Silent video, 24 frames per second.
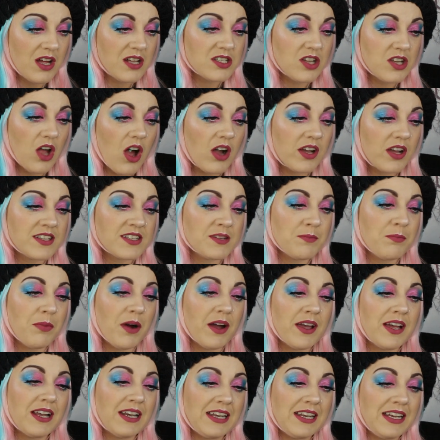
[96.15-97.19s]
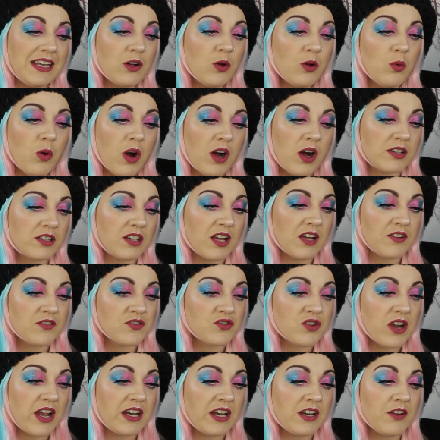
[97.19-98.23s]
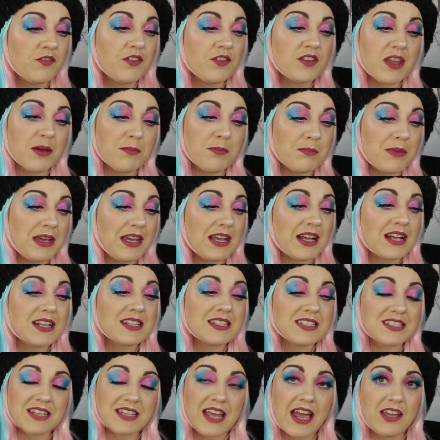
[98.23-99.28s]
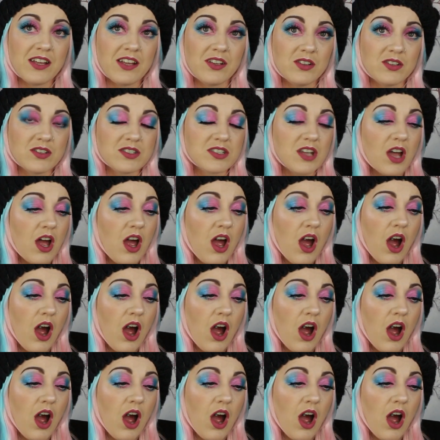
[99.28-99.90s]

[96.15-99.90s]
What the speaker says: targeted by illegal wildlife trade for their meat and scales.